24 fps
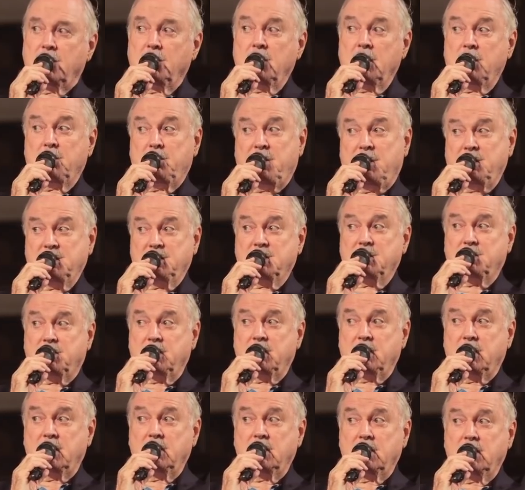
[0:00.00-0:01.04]
Well,
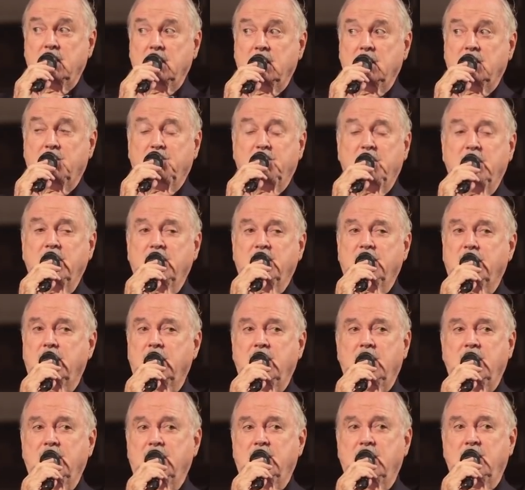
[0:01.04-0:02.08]
possibly, yes. But
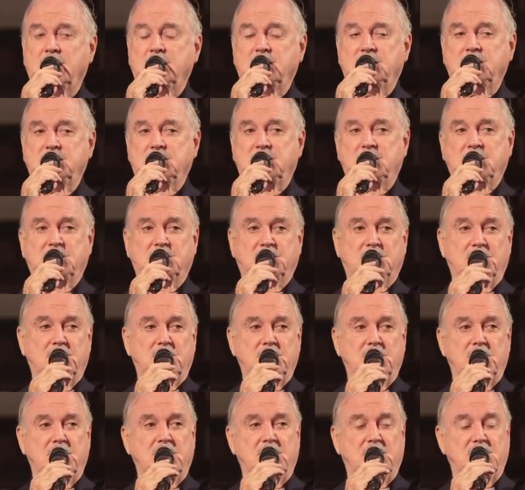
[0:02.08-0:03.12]
it is
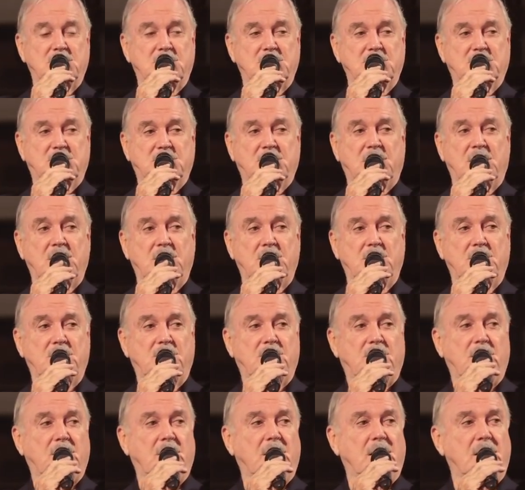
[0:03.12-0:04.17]
extraordinary. And I'll just tell you, you
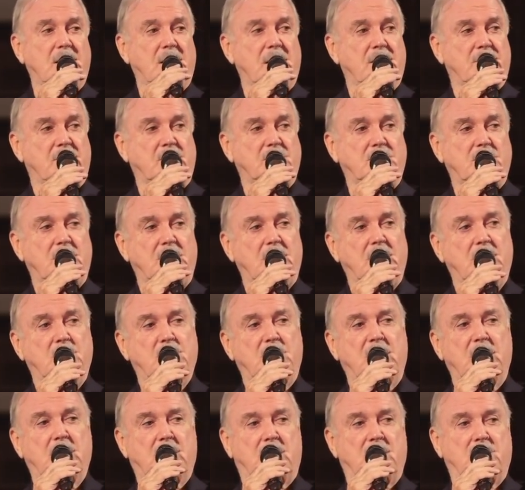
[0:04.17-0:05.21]
see, I have a running
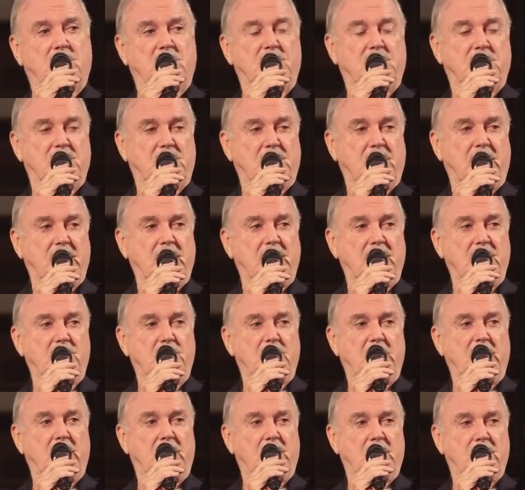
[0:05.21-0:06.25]
battle with the Daily
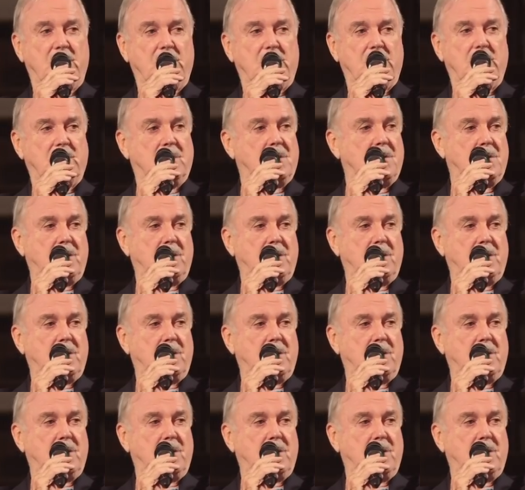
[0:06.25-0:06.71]
Mail.